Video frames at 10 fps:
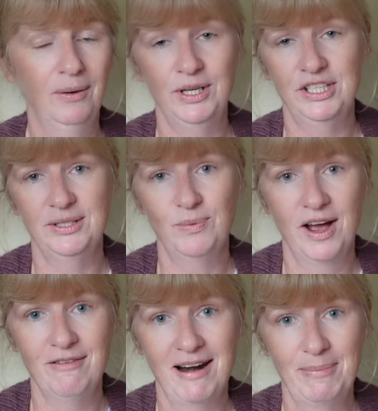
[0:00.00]
which is
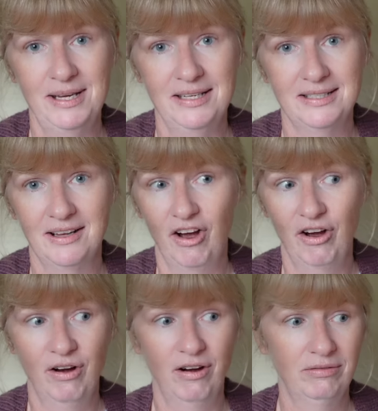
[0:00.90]
why rabbits
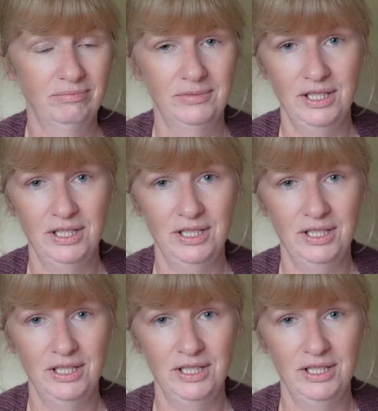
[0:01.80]
are